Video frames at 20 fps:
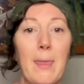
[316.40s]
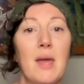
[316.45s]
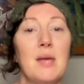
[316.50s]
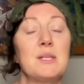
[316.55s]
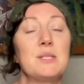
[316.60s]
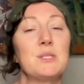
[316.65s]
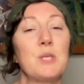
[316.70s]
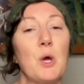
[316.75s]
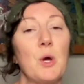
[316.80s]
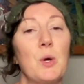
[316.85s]

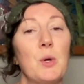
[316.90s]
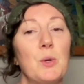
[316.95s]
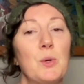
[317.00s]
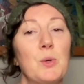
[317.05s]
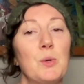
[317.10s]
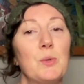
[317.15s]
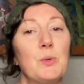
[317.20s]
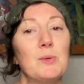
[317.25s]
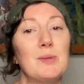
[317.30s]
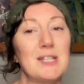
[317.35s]

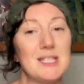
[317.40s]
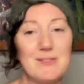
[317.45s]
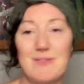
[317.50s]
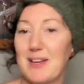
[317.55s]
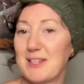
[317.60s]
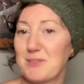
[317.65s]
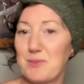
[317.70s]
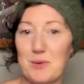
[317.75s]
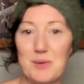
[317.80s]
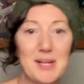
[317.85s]
So let's
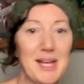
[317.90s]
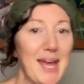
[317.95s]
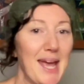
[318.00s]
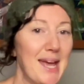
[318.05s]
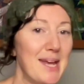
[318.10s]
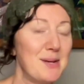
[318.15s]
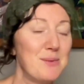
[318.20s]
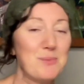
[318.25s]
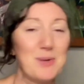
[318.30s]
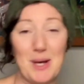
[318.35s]
fast forward
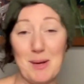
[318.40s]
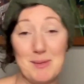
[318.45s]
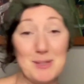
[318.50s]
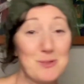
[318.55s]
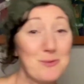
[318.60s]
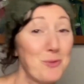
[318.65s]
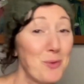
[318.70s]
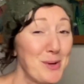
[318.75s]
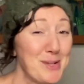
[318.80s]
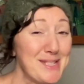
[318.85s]
again. When I was
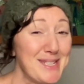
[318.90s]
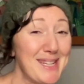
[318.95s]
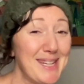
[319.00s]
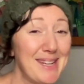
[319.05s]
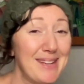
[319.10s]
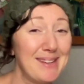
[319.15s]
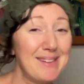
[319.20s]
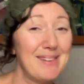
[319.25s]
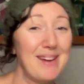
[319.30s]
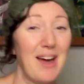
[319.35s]

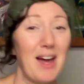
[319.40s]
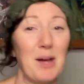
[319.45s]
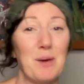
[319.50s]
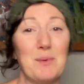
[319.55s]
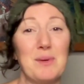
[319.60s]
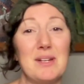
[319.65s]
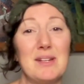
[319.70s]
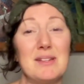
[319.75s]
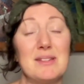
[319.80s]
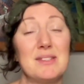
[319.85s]
14, I
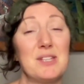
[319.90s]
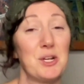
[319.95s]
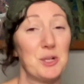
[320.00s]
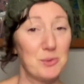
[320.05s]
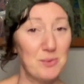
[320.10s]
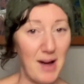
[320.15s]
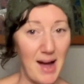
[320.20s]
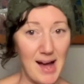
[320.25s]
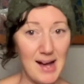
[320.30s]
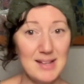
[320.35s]
was
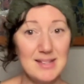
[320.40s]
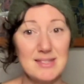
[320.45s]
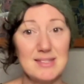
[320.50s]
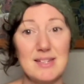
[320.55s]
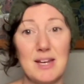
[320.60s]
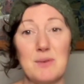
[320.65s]
harassed.